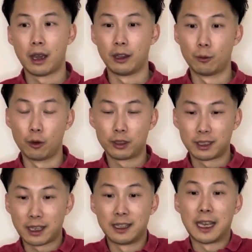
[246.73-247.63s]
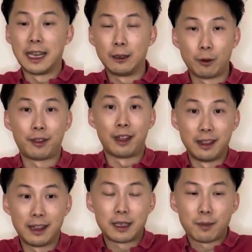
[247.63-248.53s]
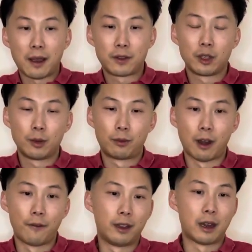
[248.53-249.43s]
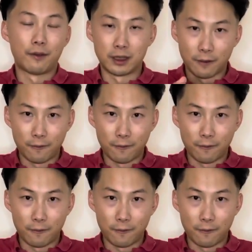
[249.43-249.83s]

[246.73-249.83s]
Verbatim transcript: The water's contained within this bathtub rather than having to